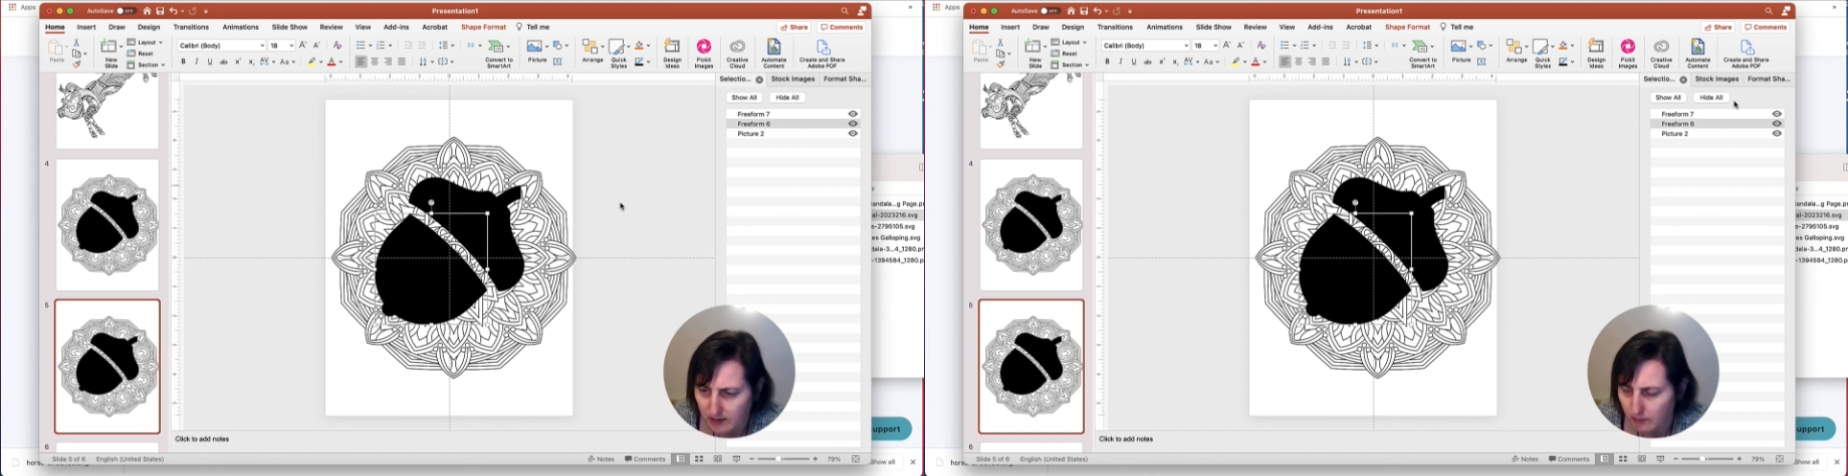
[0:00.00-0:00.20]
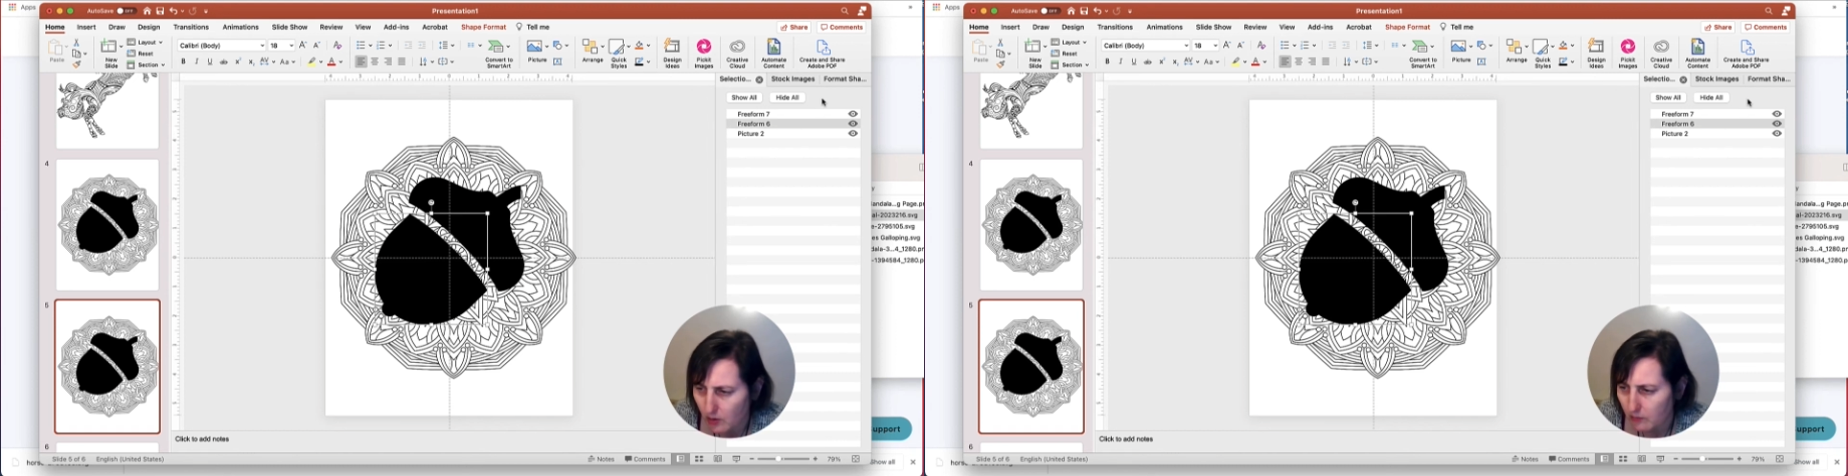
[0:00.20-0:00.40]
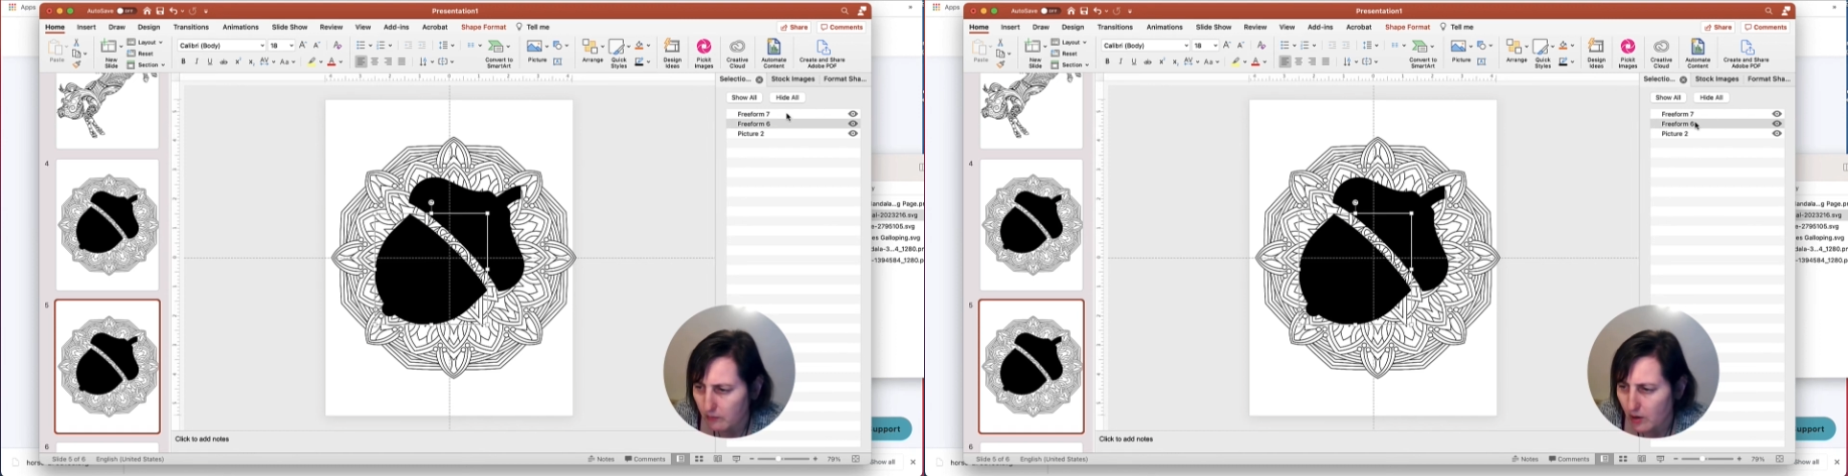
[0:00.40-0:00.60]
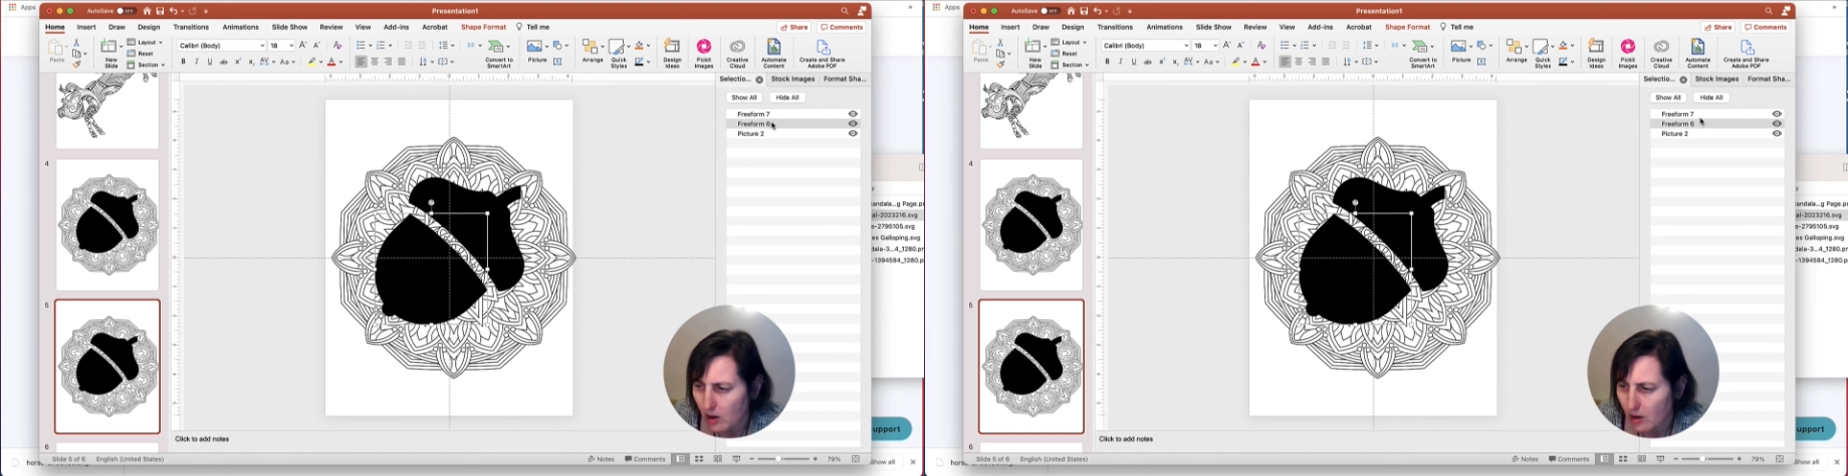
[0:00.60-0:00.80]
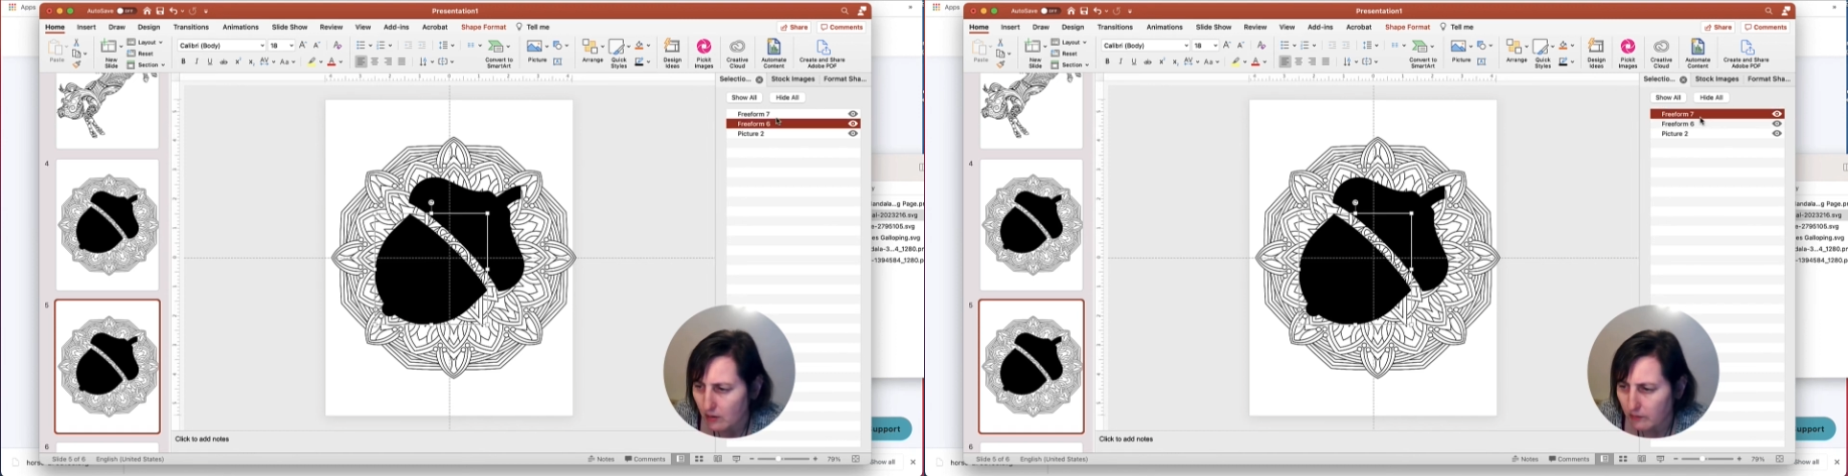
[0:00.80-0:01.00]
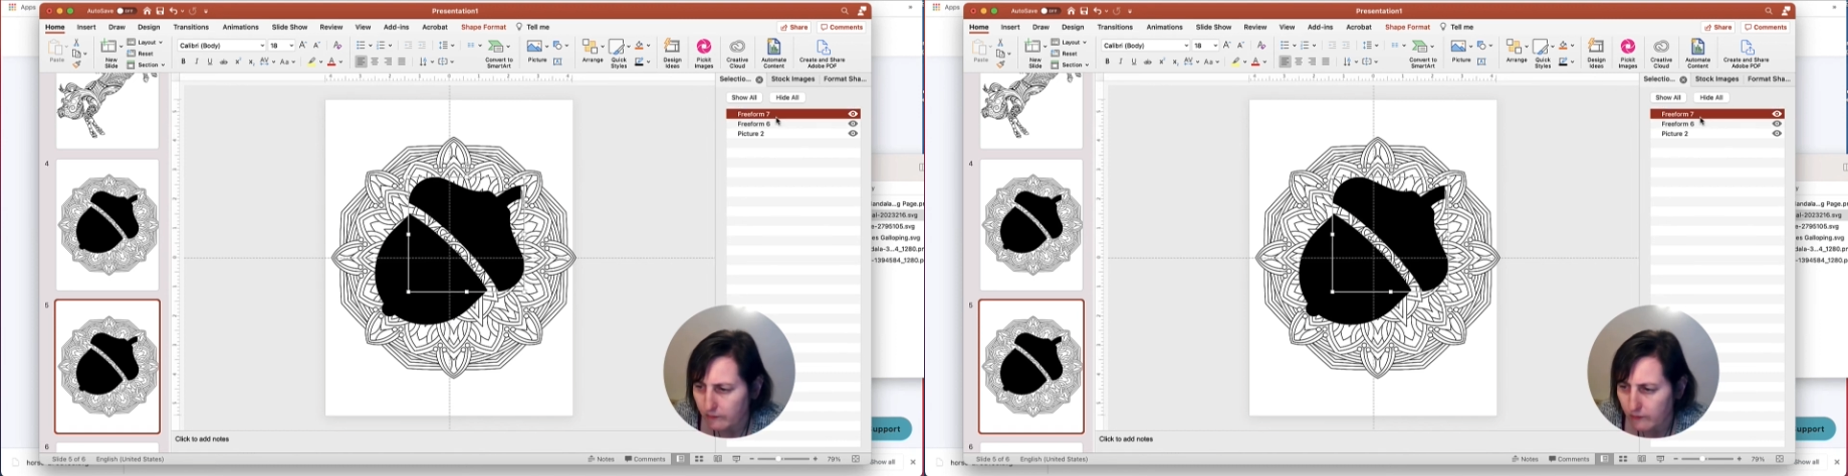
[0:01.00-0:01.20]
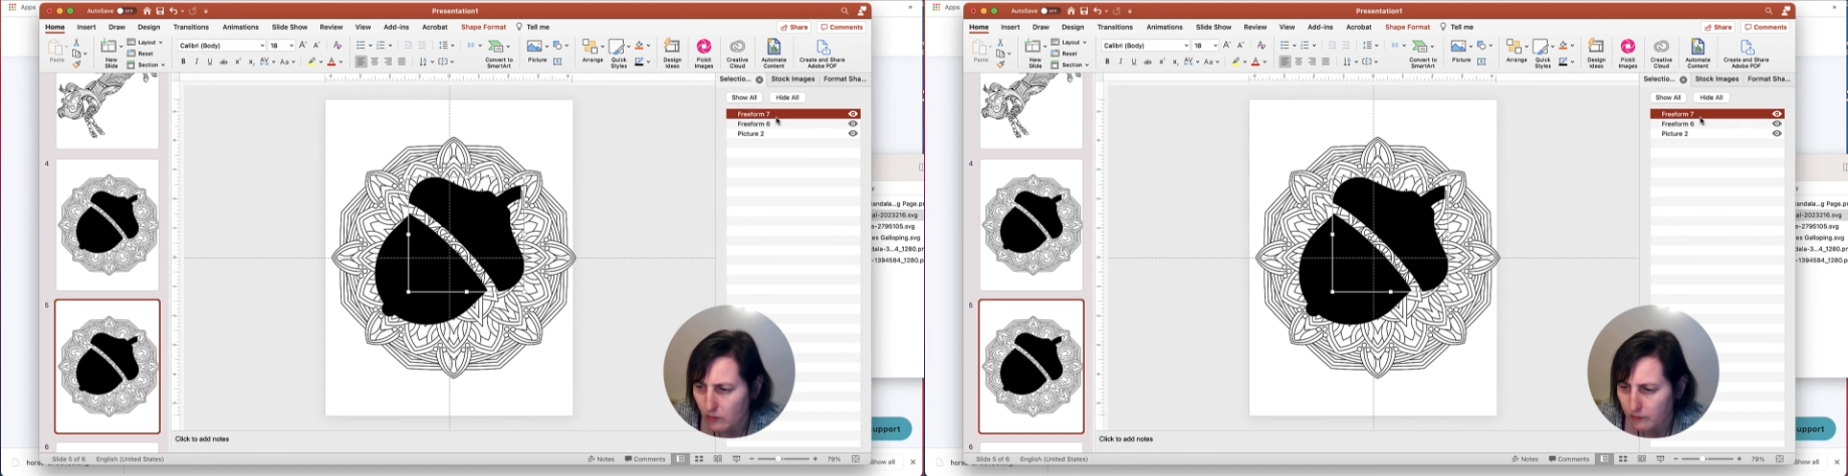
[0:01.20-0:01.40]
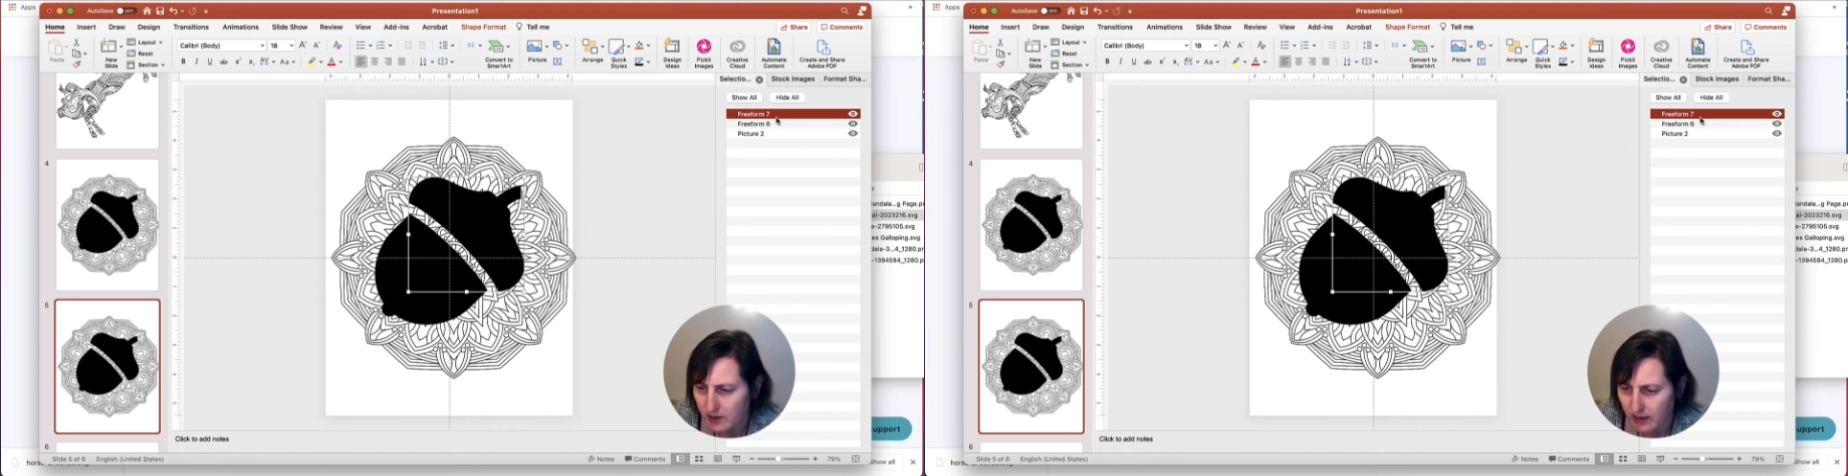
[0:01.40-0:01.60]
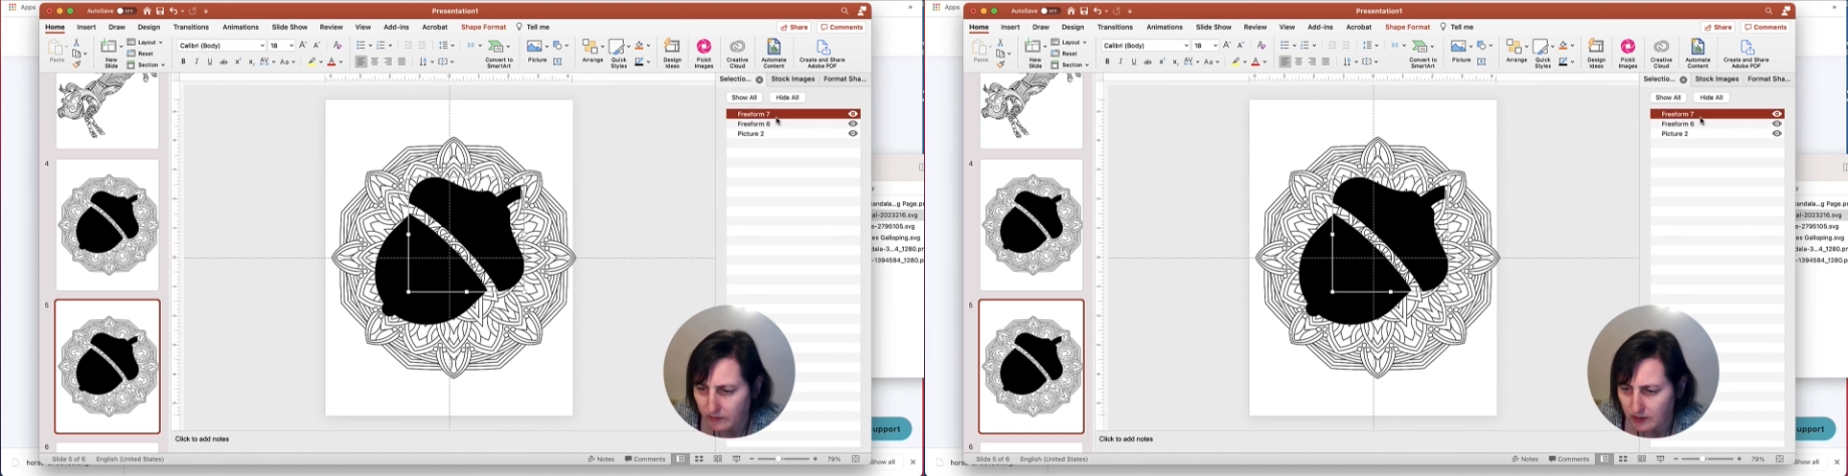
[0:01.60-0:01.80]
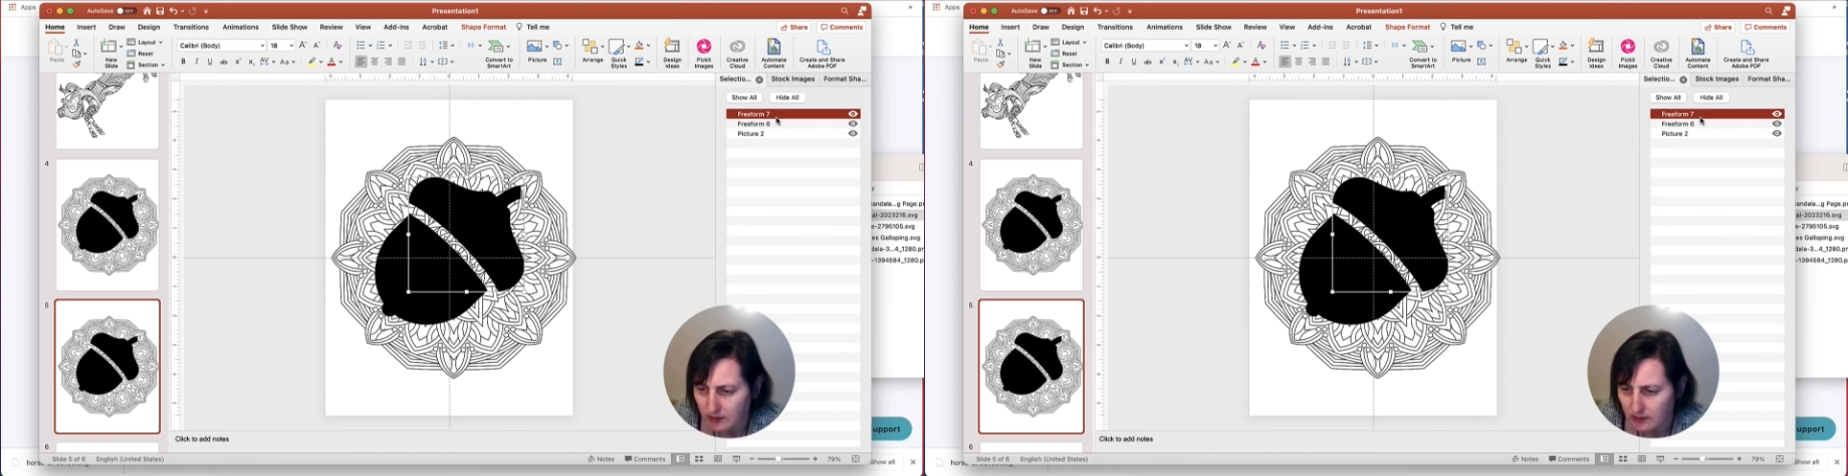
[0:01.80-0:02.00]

bottom part, and form 7